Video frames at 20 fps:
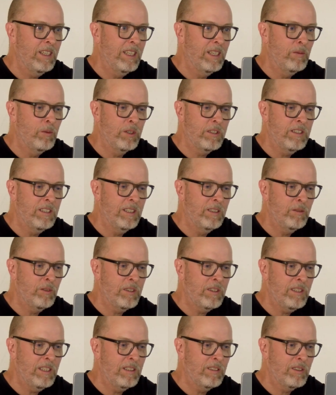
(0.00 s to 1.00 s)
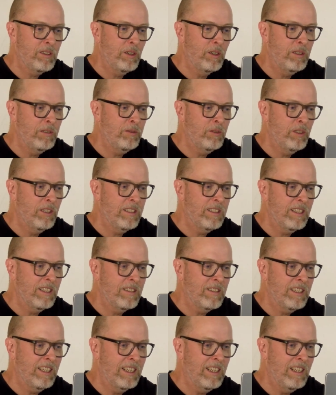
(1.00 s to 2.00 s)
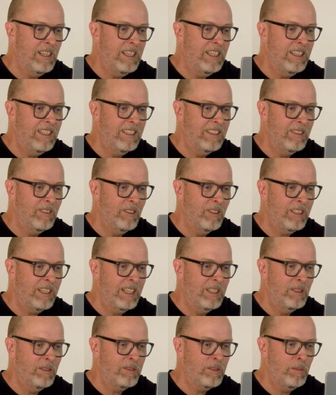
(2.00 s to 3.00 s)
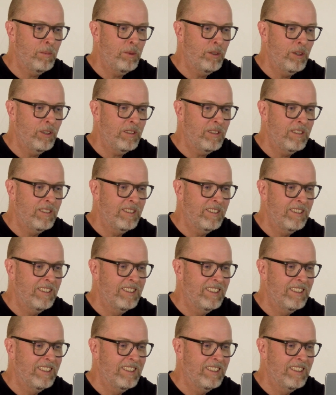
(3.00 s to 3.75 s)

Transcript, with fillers: And that was an interesting story for us as suddenly all kind of support